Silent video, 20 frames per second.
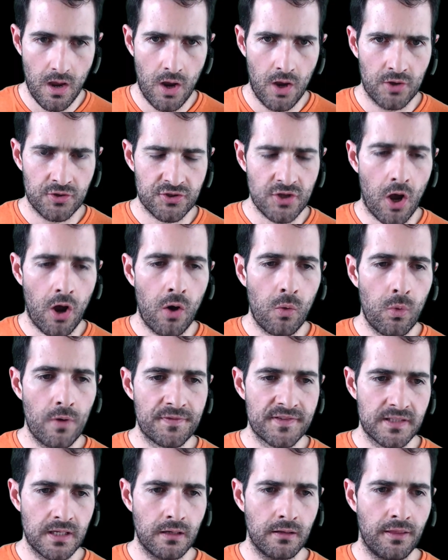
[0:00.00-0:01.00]
So we've
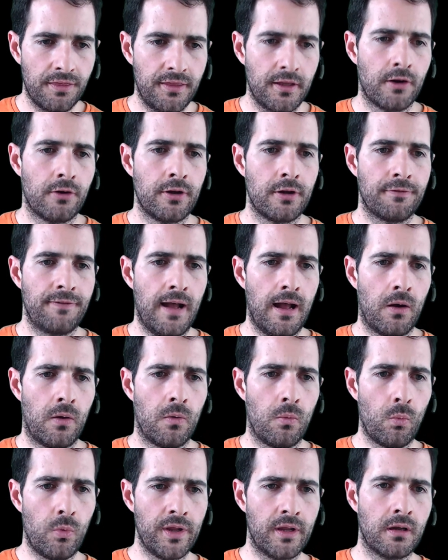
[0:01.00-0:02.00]
seen the theory of
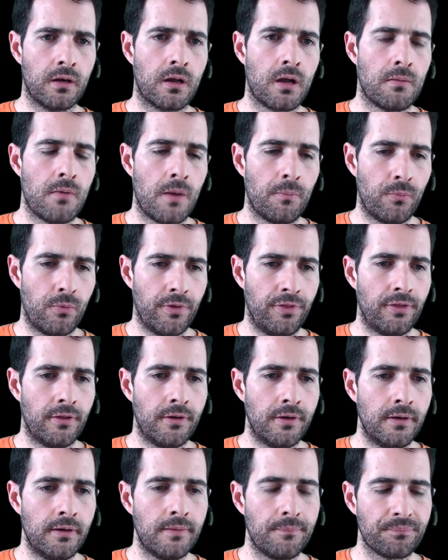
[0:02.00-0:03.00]
how we can come up with
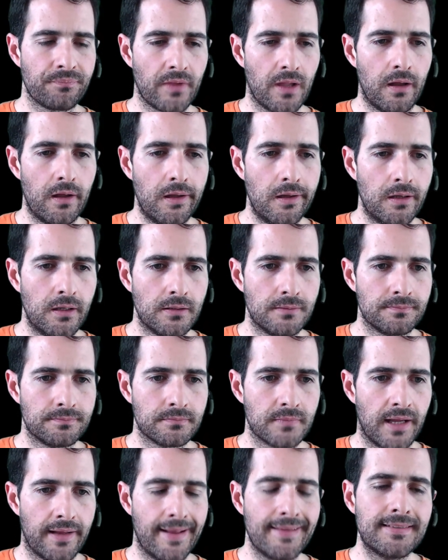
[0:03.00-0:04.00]
an
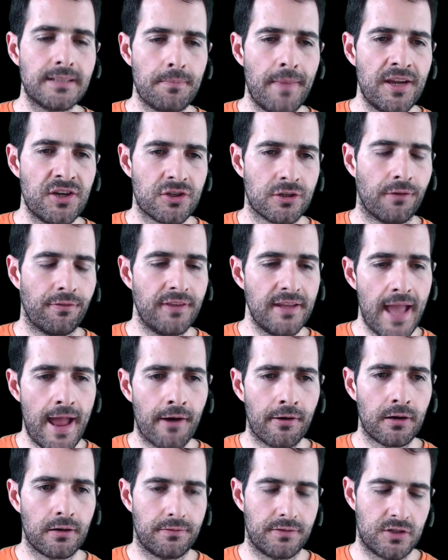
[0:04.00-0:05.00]
estimation of the
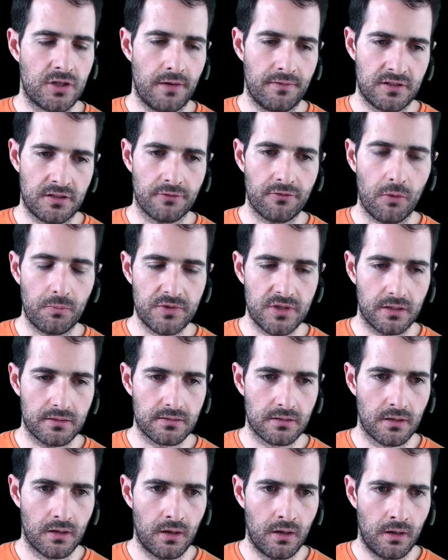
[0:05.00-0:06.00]
error of a Chebyshev
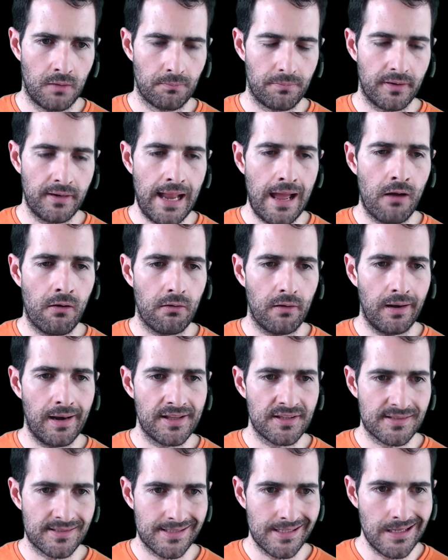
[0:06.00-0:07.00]
object. But now
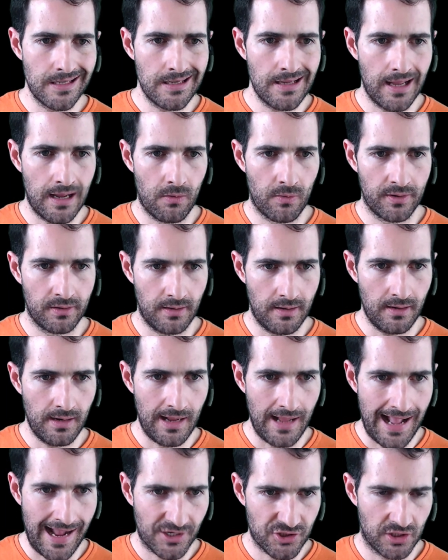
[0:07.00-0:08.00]
let's see how it
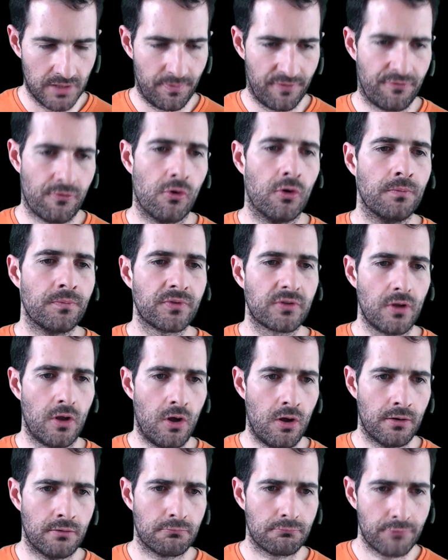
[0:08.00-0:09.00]
actually performs
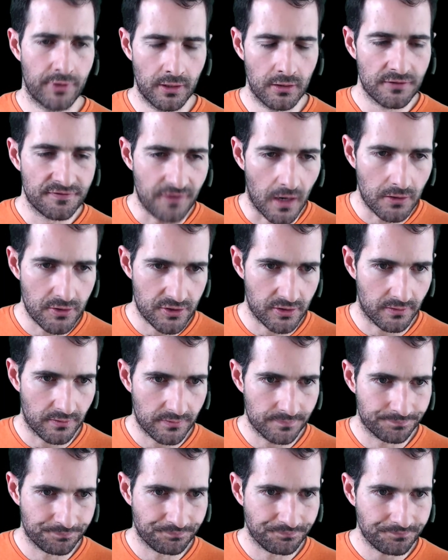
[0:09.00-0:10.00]
on real functions.
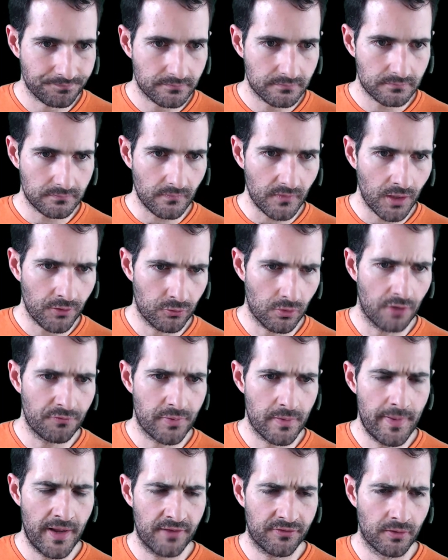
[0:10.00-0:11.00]
So I've
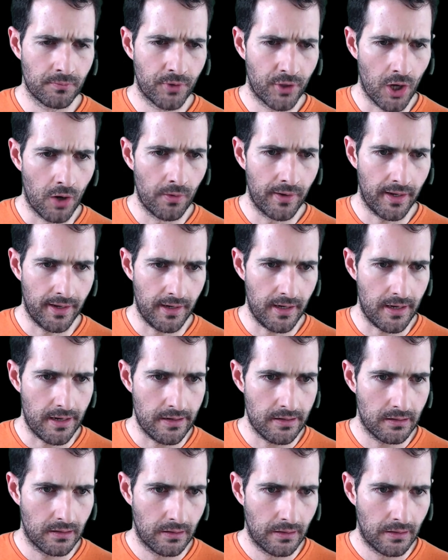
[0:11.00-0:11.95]
prepared some code here.